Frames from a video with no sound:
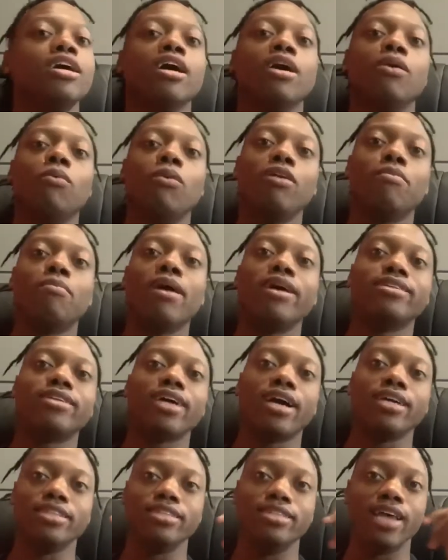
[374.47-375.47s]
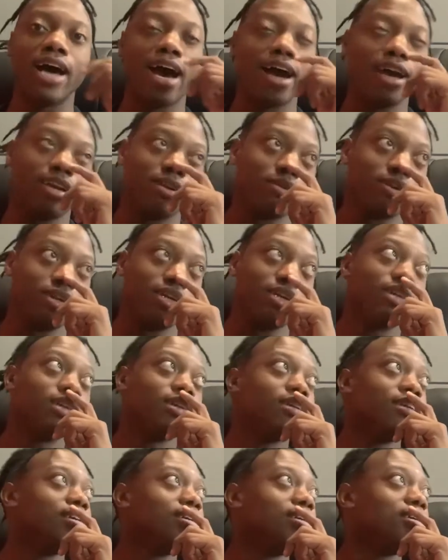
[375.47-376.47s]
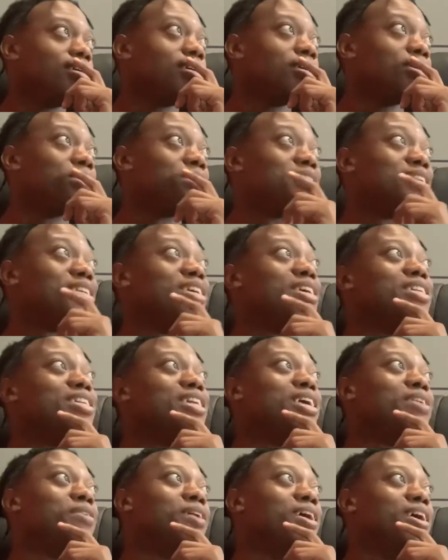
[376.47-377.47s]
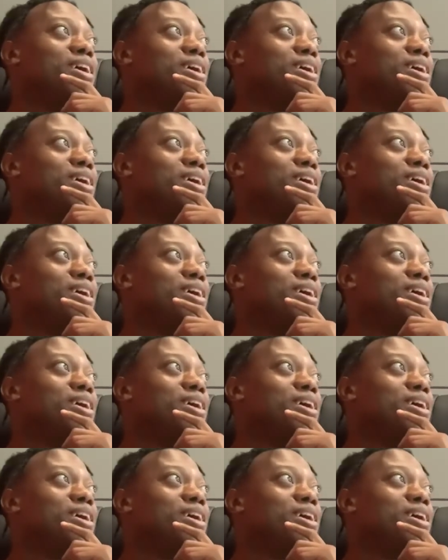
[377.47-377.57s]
What if Mike Tyson died in the ring? Then what?